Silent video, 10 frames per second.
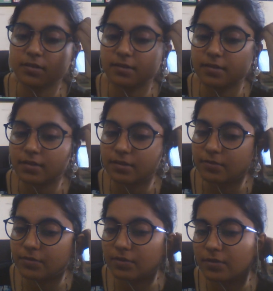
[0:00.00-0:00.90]

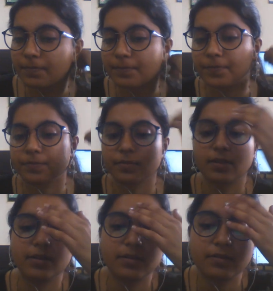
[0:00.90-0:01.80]
receives
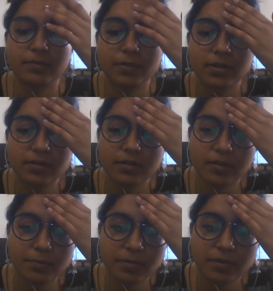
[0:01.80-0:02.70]
Its blood
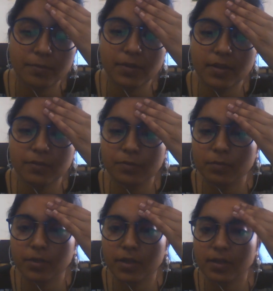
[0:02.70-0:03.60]
supply
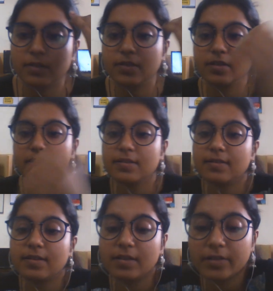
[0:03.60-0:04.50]
from the anterior
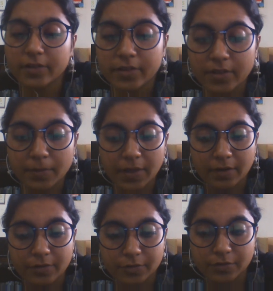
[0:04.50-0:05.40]
ciliary
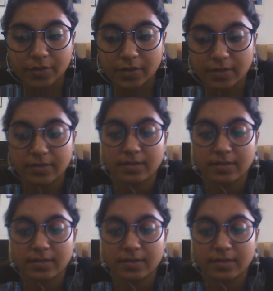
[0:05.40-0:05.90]
arteries